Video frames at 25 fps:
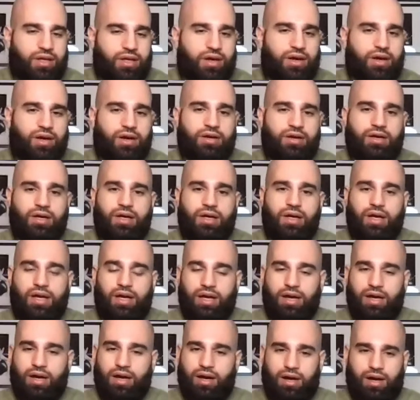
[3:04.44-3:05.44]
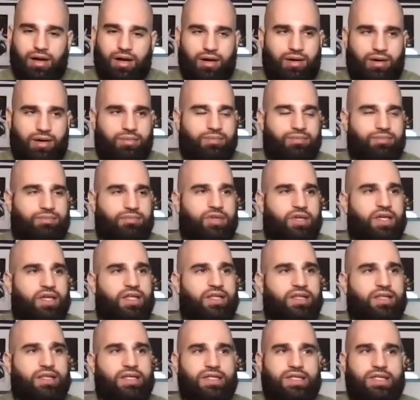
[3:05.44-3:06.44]
there. Um,
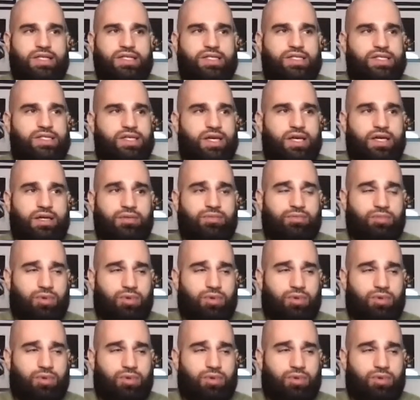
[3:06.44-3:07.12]
the the scene